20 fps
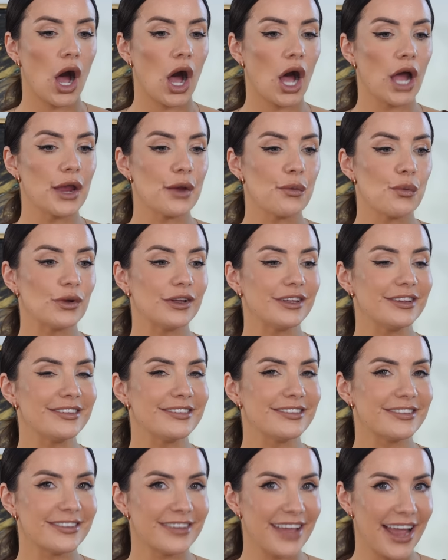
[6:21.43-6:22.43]
I will
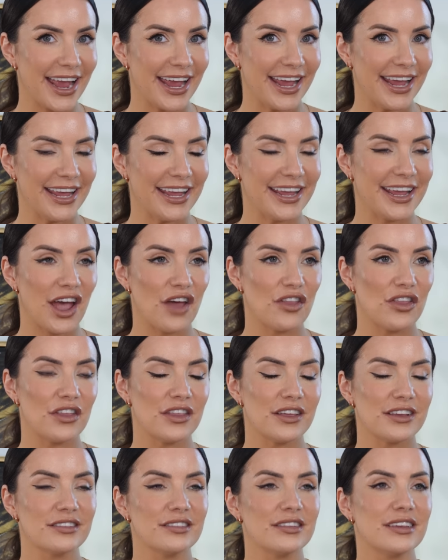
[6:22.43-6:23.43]
say that
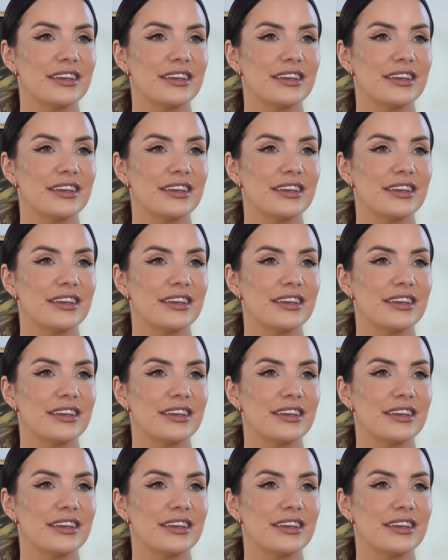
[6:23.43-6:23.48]
this